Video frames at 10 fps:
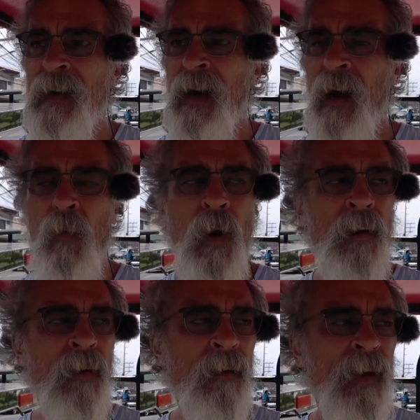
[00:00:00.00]

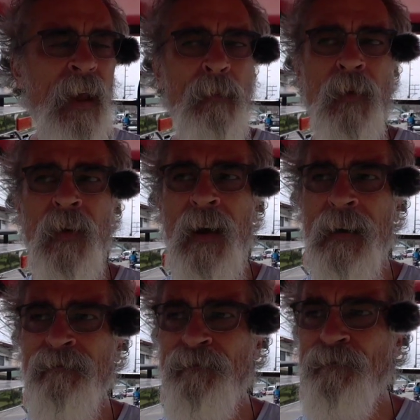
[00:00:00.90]
Our neighbor
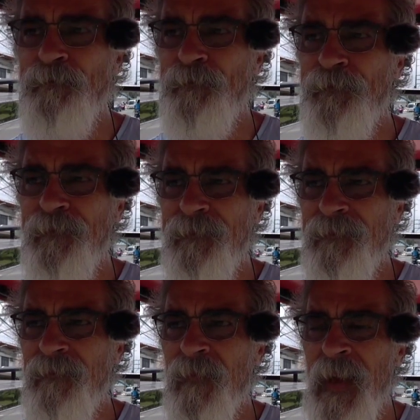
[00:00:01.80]

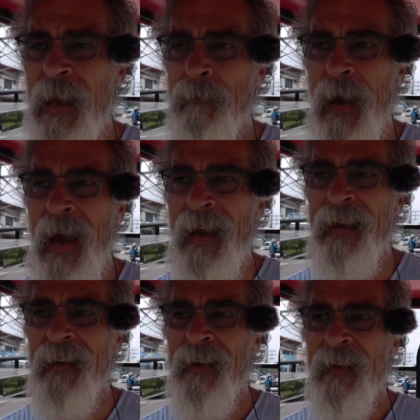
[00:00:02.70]
came back.
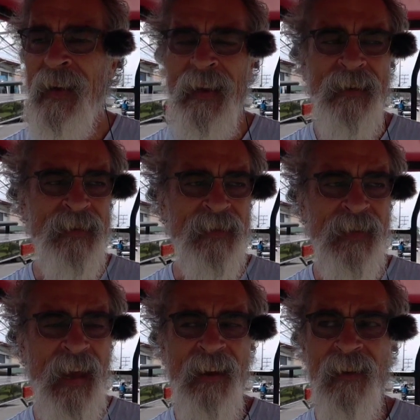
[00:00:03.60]
He doesn't
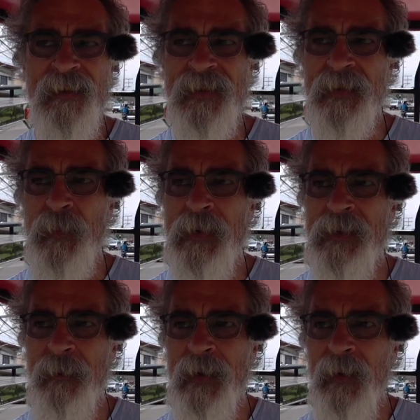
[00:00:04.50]
stay here because he's pissed
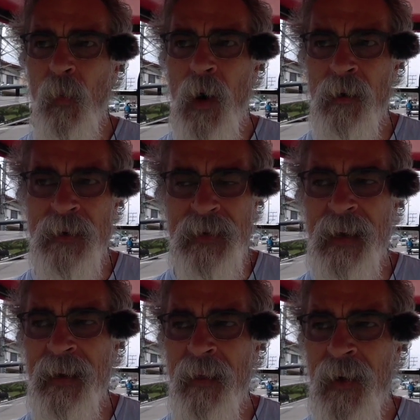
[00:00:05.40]
about the water. He's got
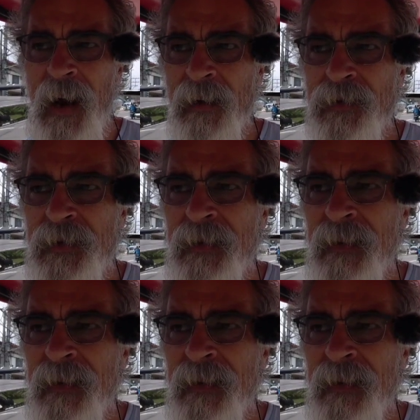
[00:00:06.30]
another house.